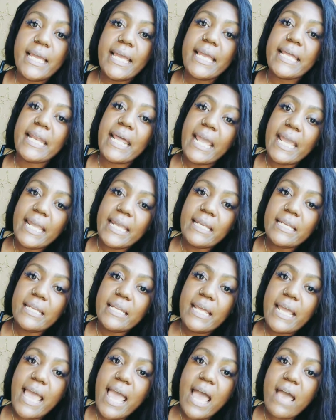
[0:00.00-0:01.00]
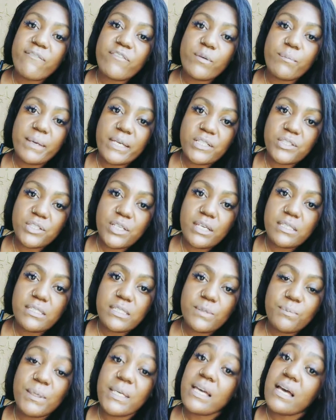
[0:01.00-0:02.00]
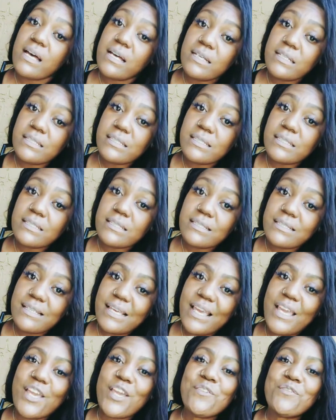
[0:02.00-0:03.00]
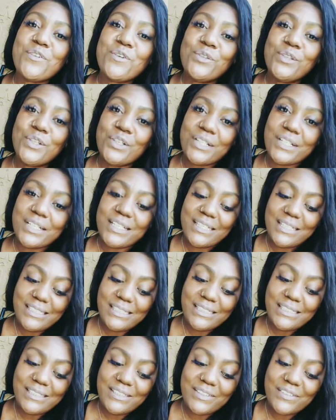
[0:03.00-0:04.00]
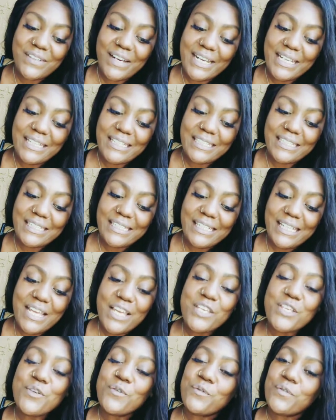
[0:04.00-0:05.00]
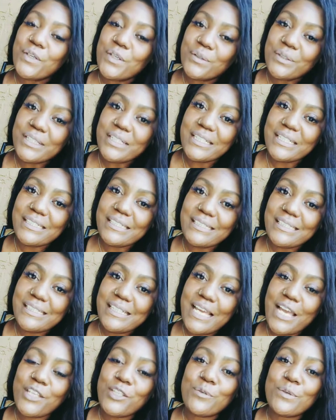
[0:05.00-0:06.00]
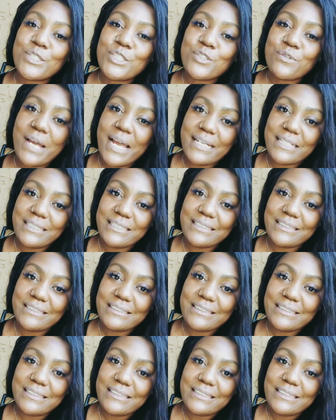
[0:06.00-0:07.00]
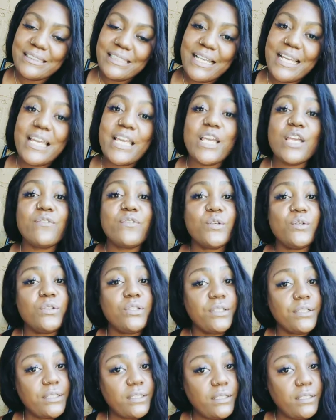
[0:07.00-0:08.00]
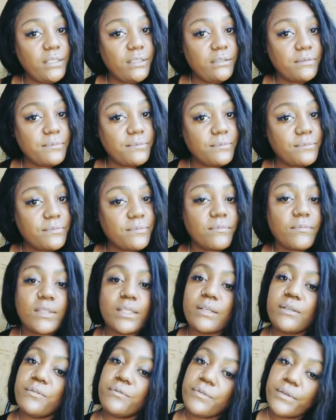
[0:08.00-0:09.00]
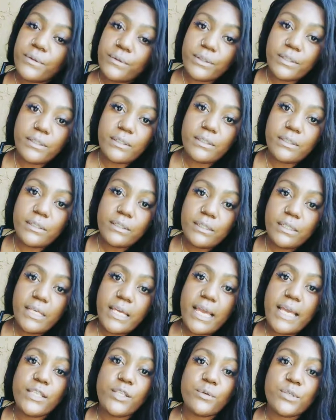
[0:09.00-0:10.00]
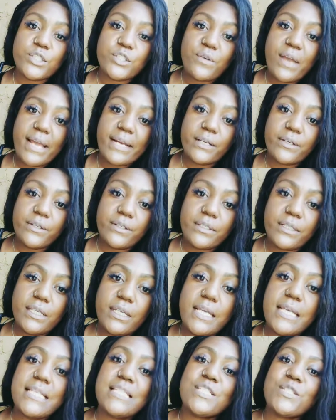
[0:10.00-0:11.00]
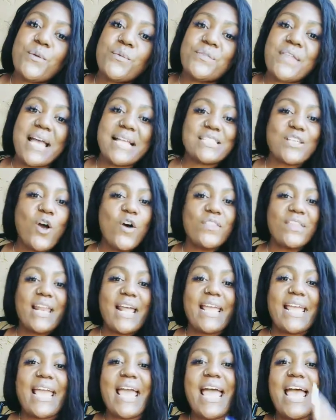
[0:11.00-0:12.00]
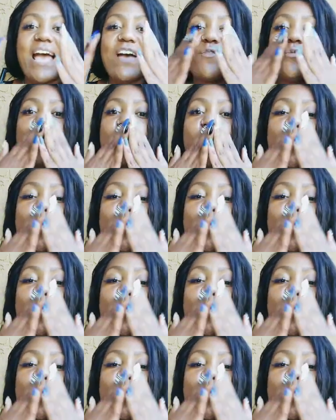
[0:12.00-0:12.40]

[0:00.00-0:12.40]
And 8, affirmations. Because if you look good, right, you feel good and you attract good. If you look good, you feel good and you attract good. So that's all that I have.